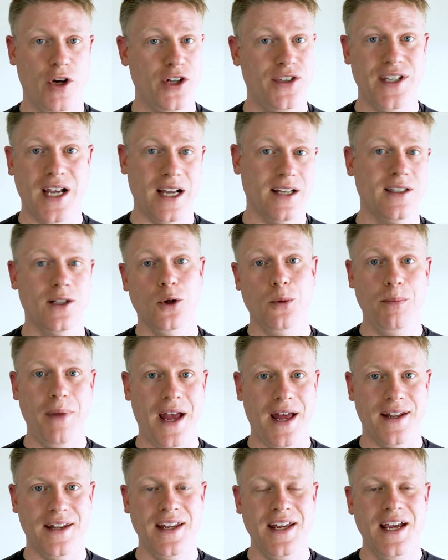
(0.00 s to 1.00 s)
a tactical
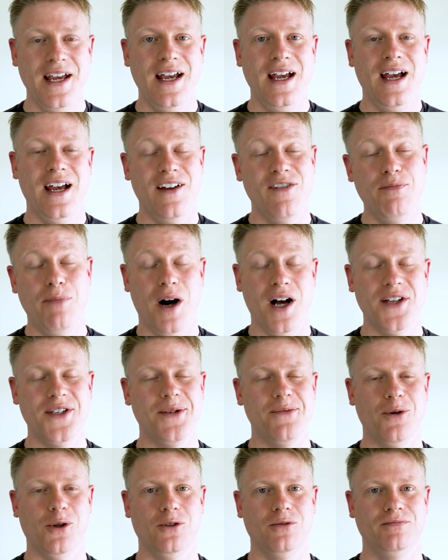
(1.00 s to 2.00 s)
pen, if
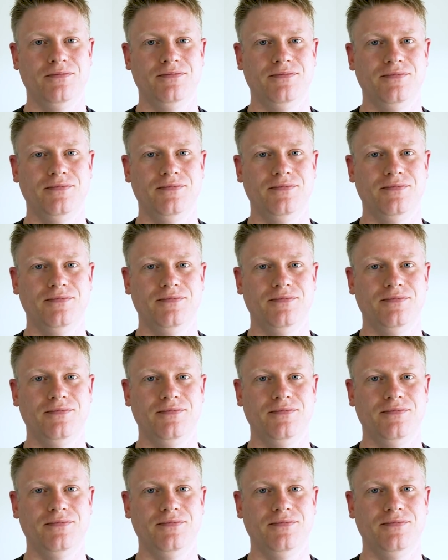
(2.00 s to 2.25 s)
possible.